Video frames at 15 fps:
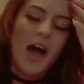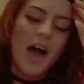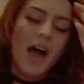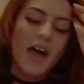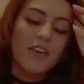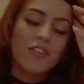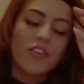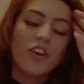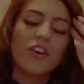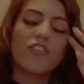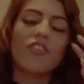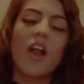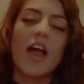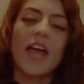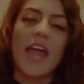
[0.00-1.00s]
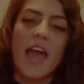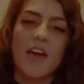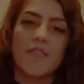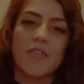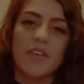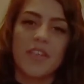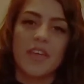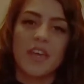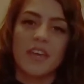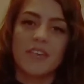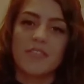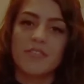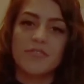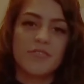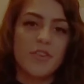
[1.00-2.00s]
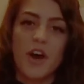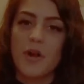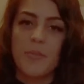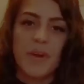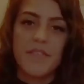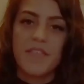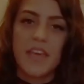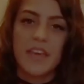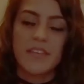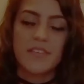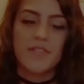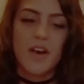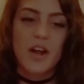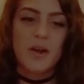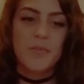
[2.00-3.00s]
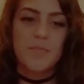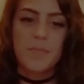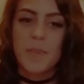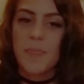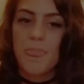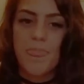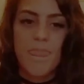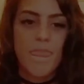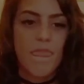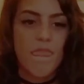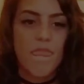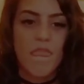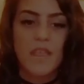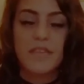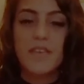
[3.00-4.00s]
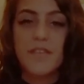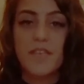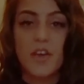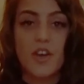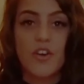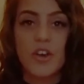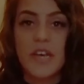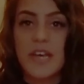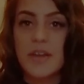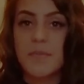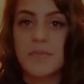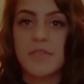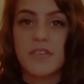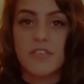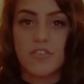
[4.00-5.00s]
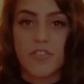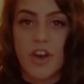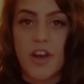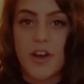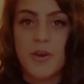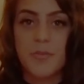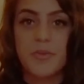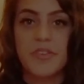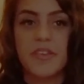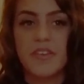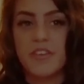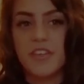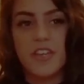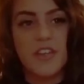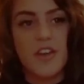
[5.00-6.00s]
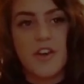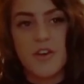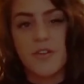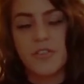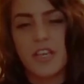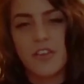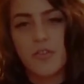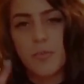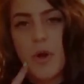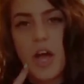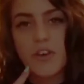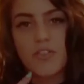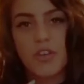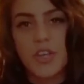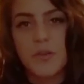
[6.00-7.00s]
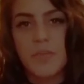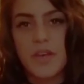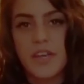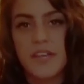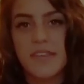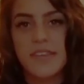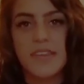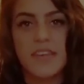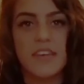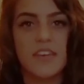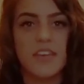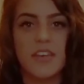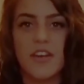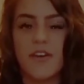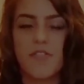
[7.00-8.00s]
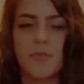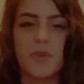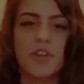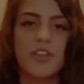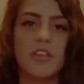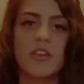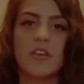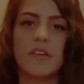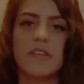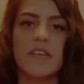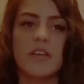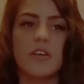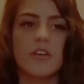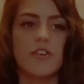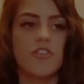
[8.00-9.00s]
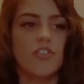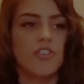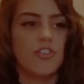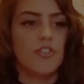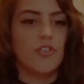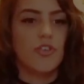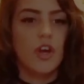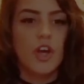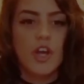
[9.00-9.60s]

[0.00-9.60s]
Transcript: I started trying everything on my face, from different creams and scrubs and spot treatments, and from Clearasil to